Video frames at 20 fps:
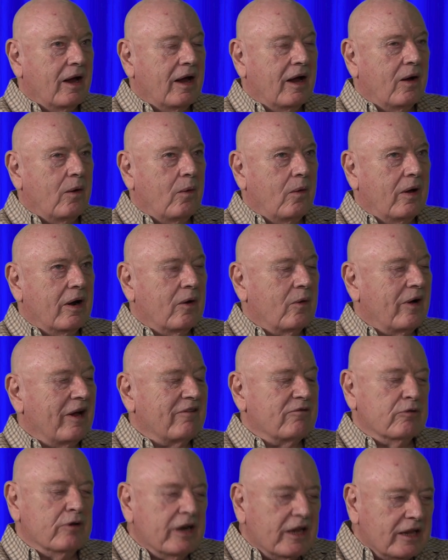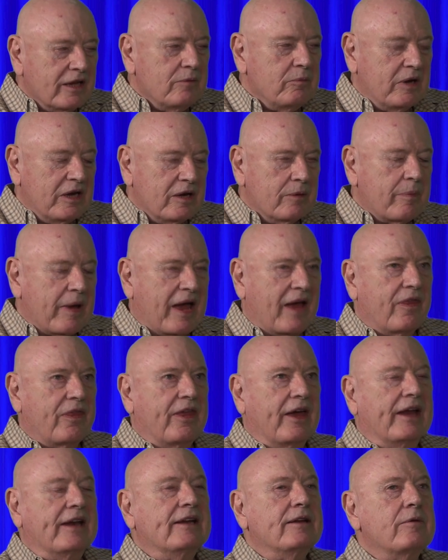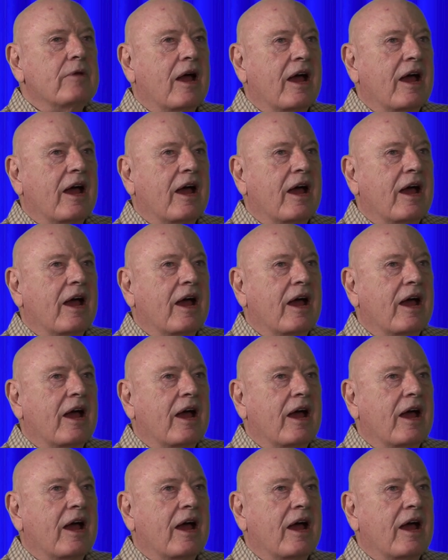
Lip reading: What do I really mean about that?